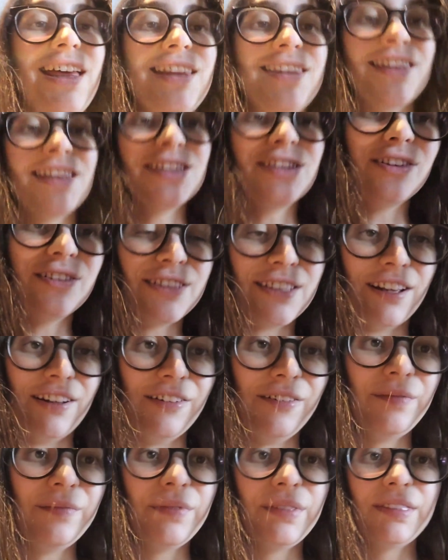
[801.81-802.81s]
In this
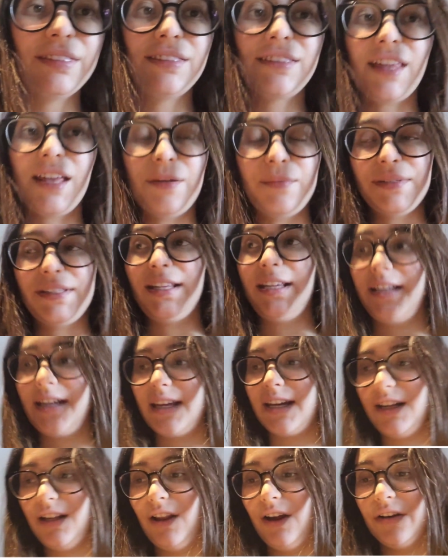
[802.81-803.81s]
hotel that I'm staying
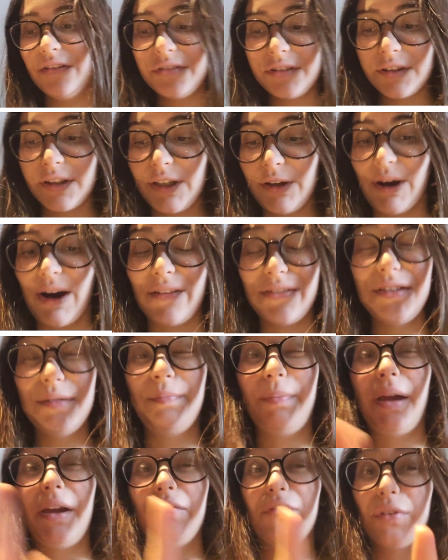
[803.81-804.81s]
at, I loved, you have to
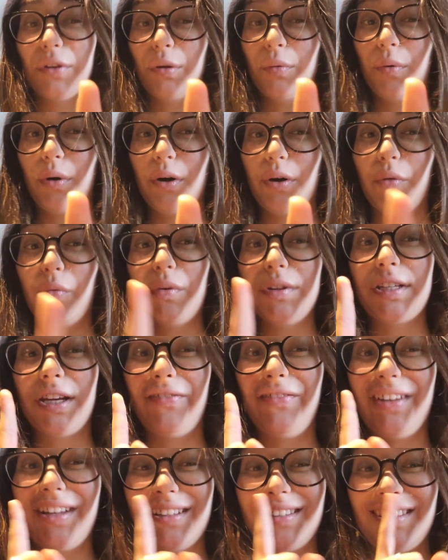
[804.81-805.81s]
pay for the water, which I
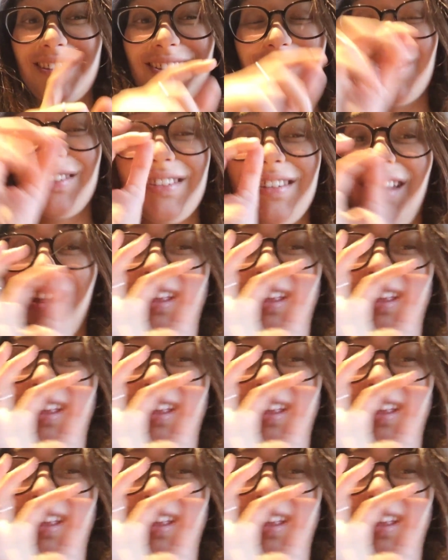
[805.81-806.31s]
think it's just